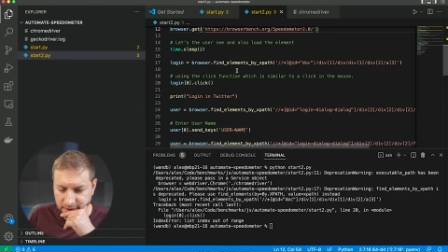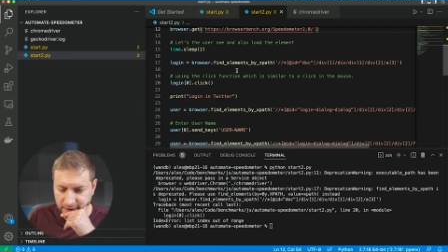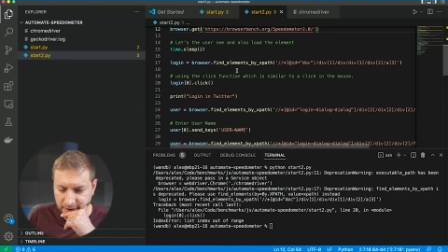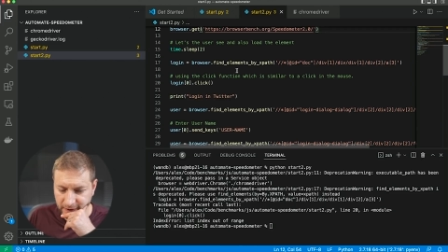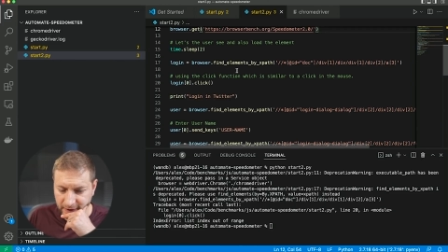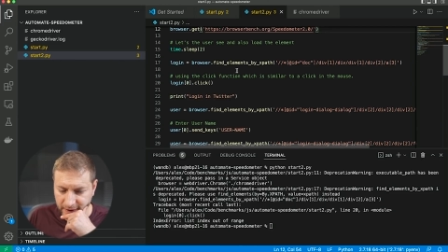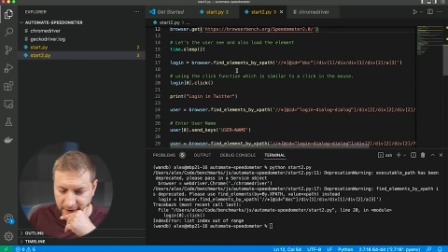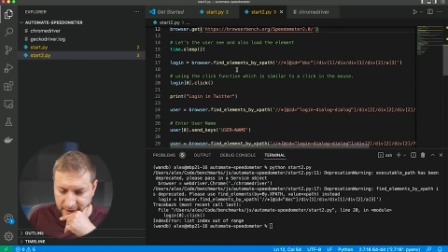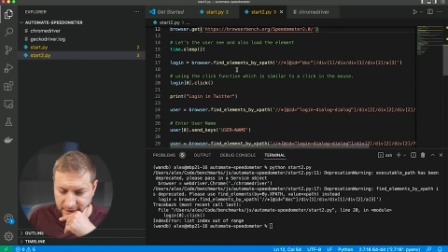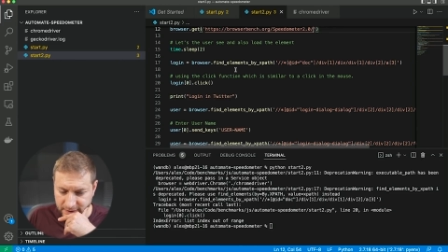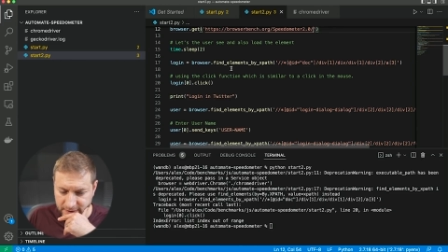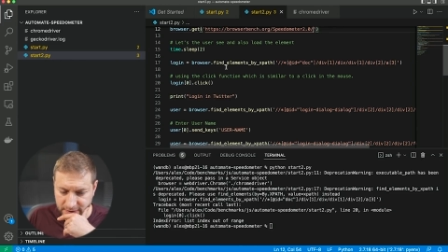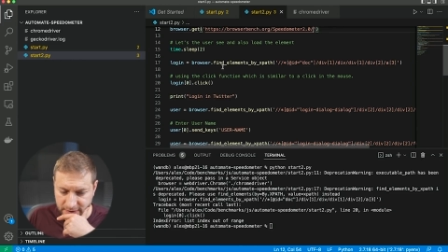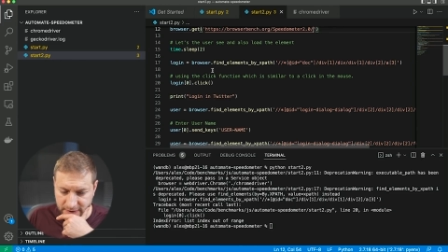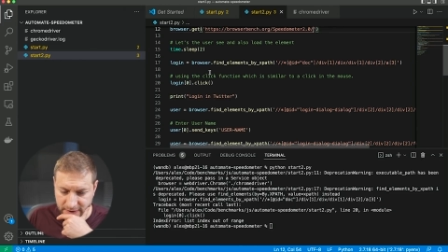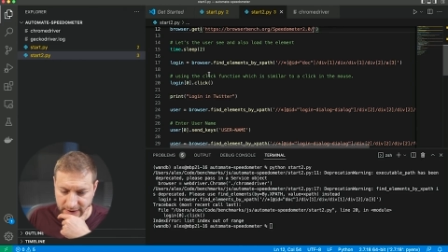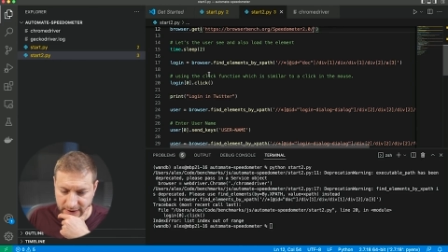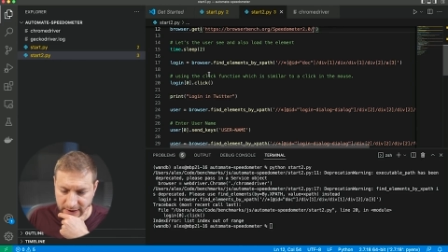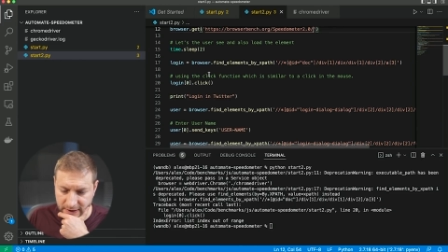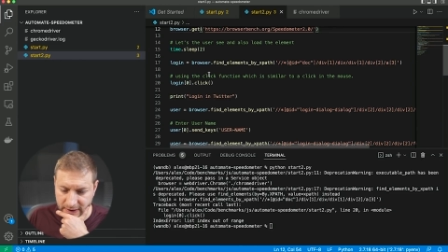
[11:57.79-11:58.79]

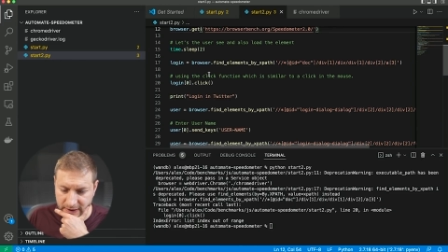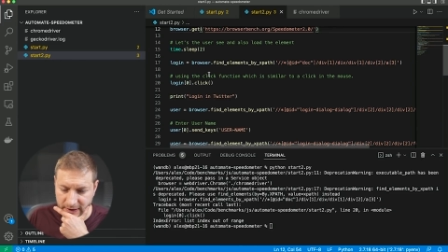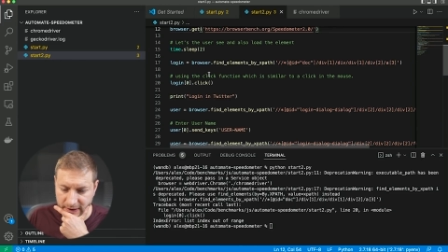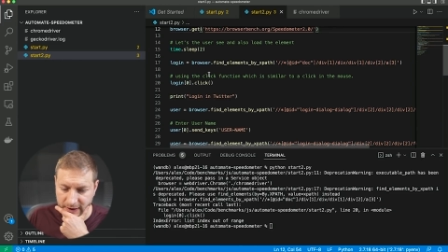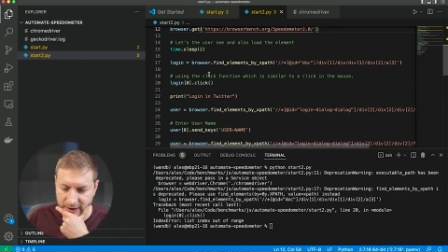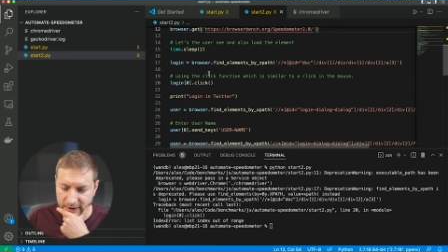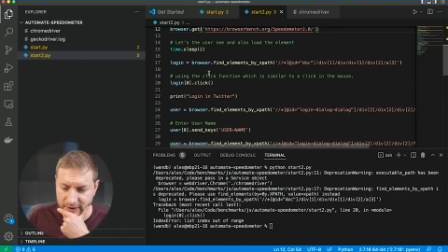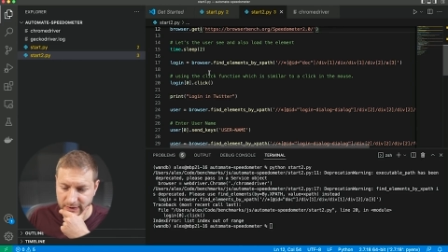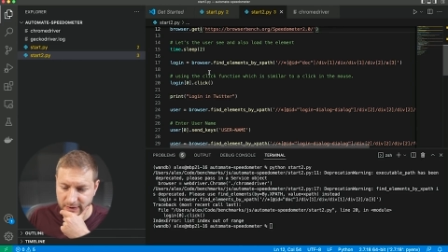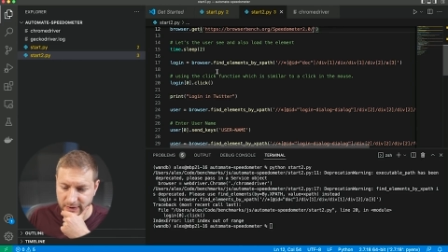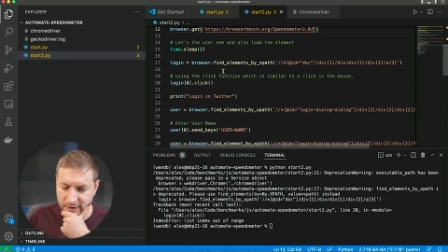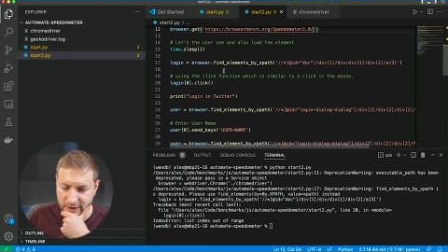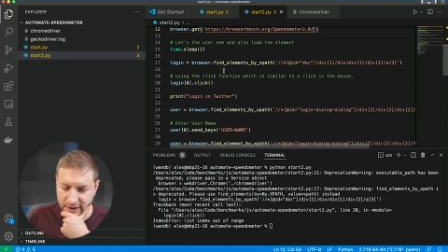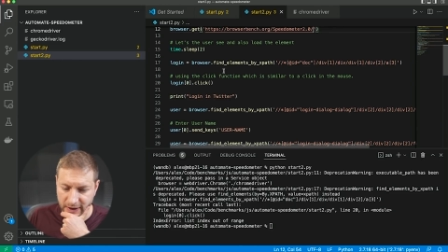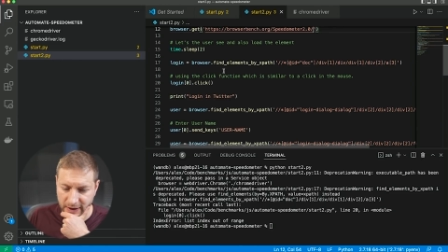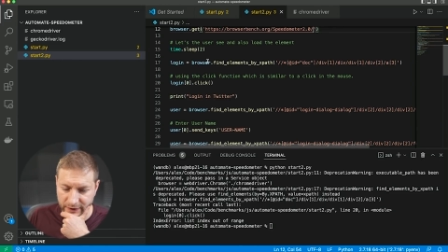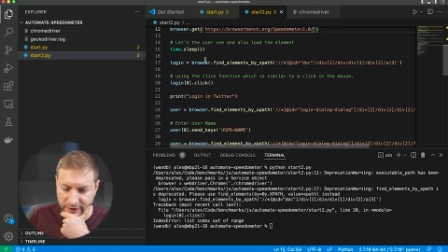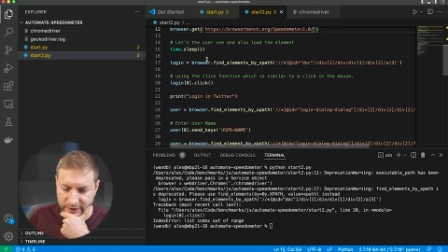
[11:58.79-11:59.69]
Excellent. Now